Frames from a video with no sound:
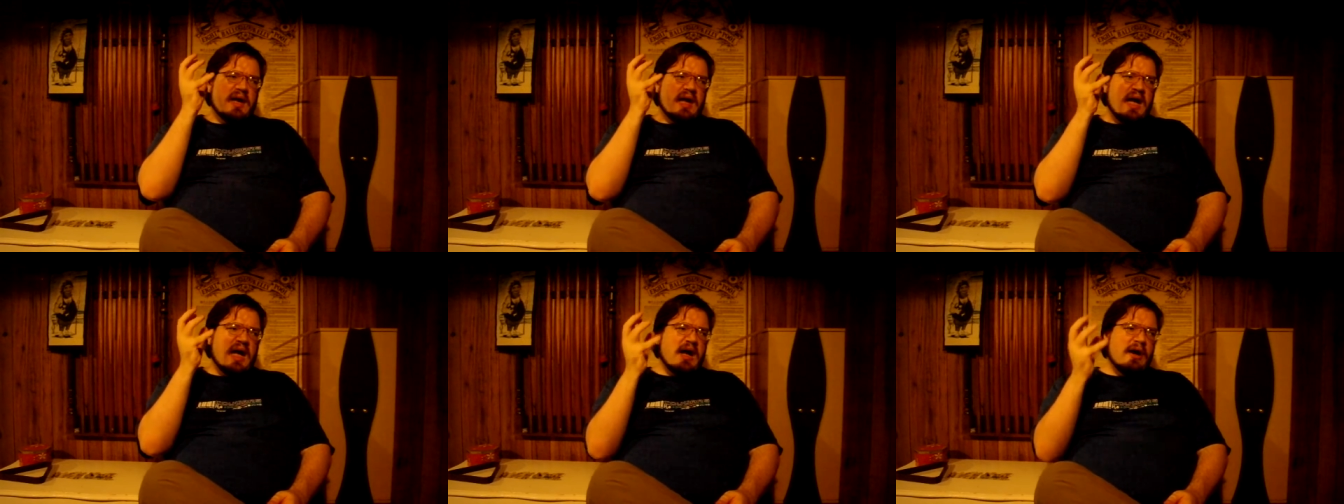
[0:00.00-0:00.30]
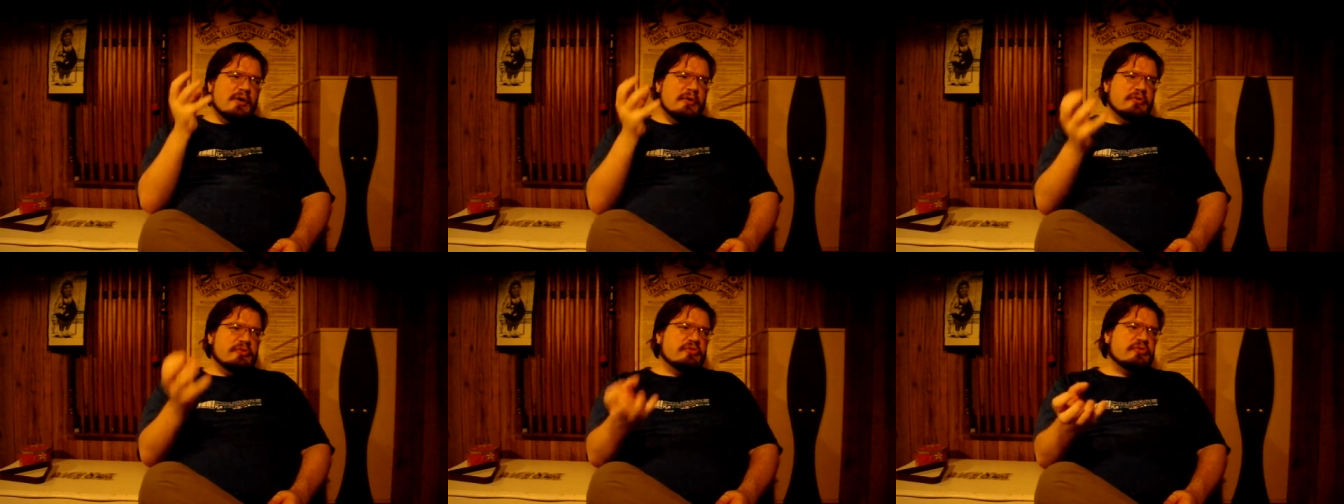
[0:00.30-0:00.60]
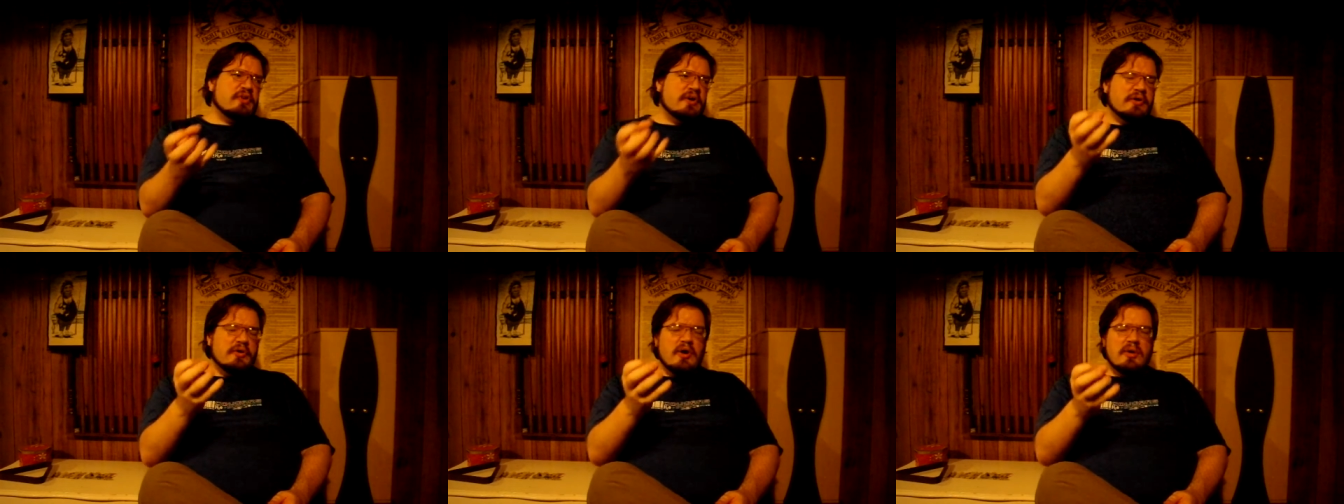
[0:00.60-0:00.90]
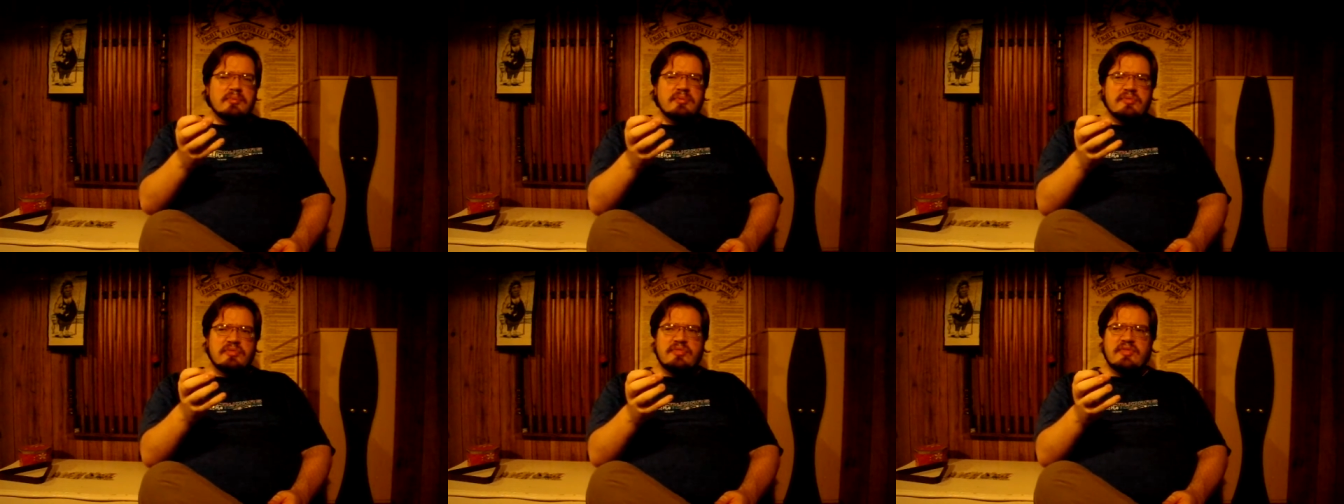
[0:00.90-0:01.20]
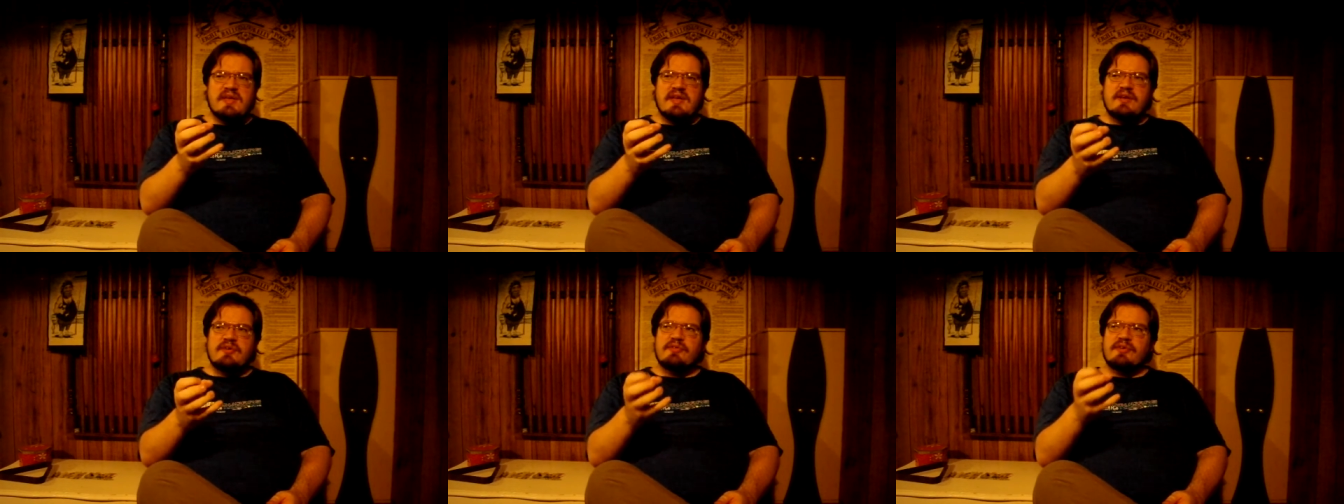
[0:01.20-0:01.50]
how
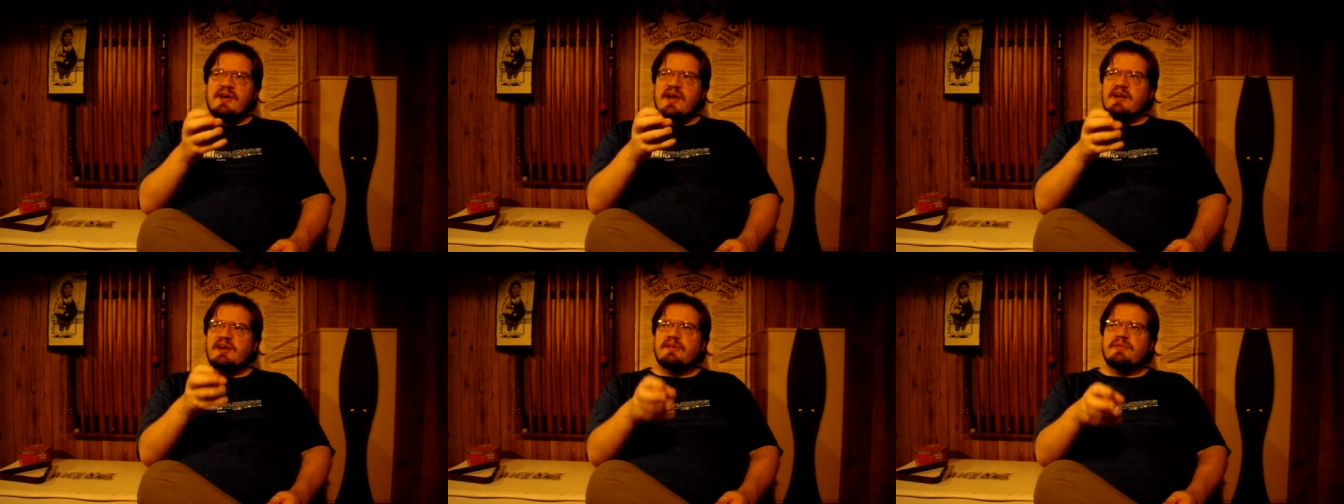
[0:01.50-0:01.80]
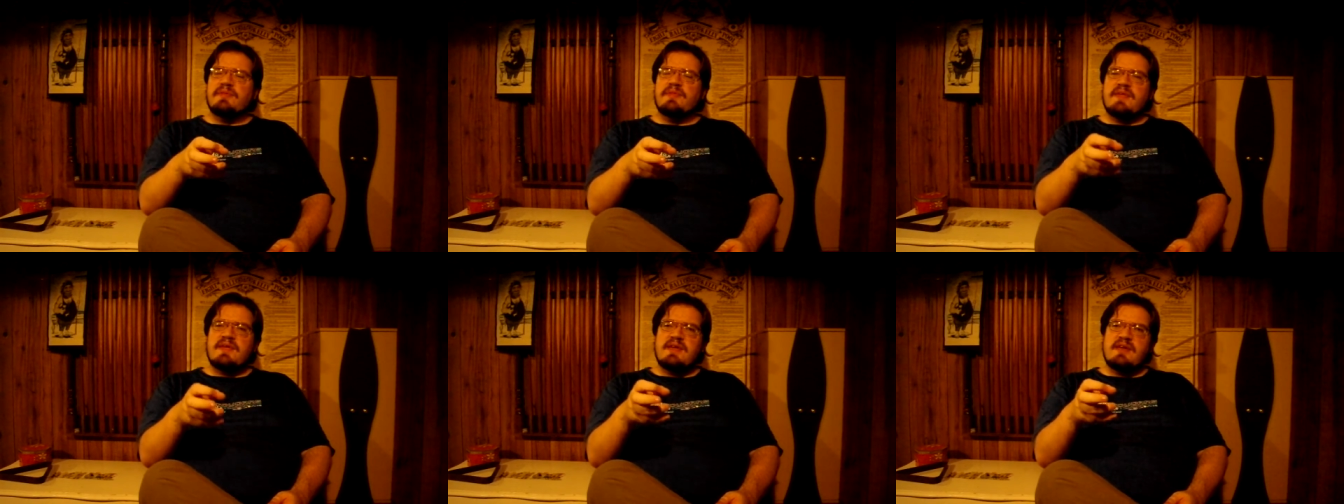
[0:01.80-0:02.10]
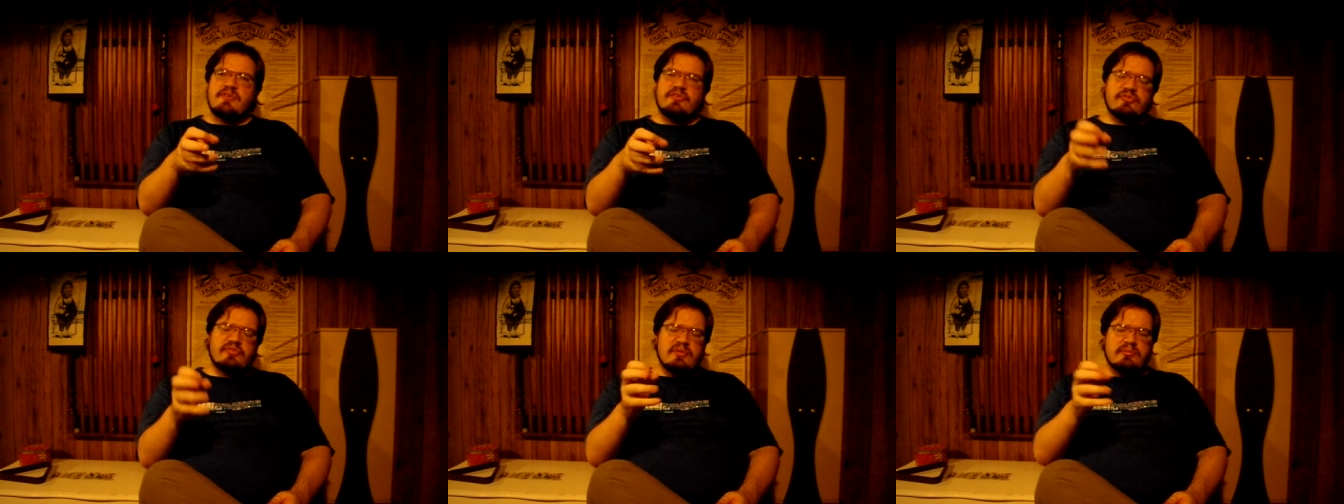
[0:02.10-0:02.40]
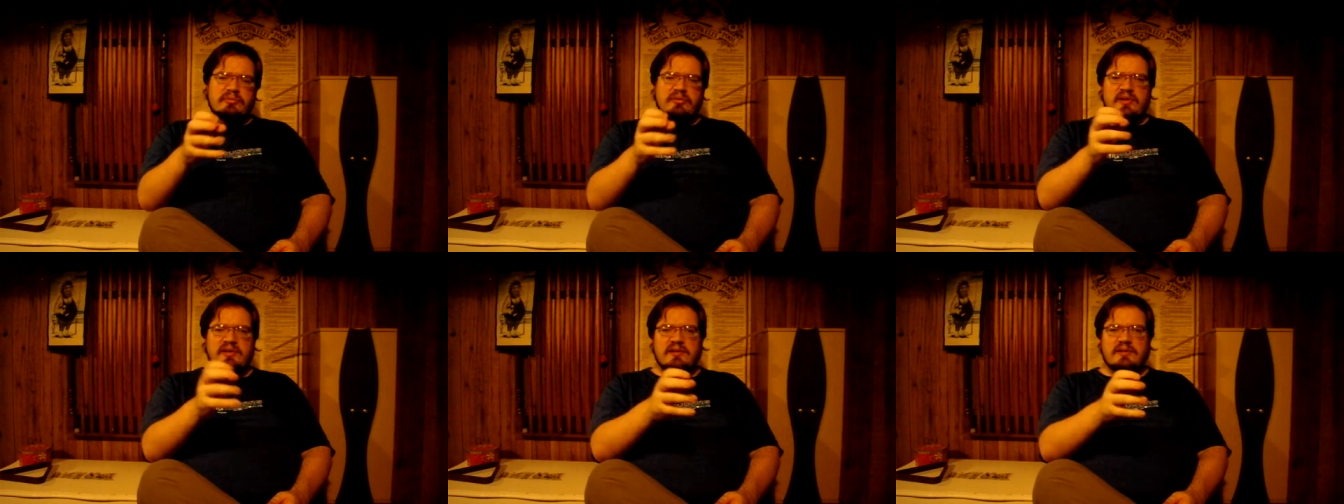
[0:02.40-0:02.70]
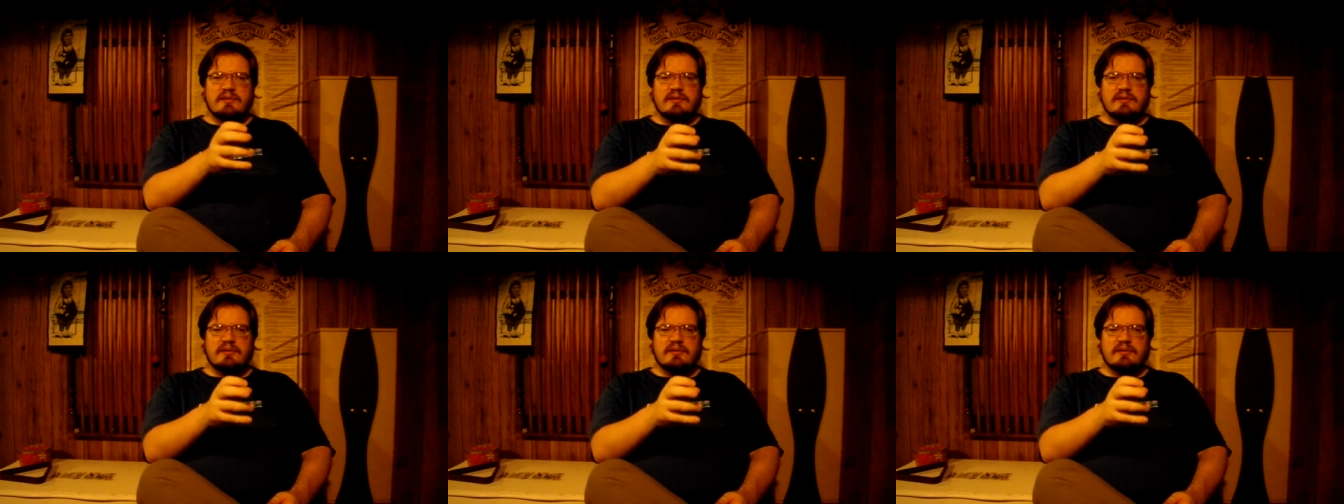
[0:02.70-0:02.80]
psychopathy created the assembly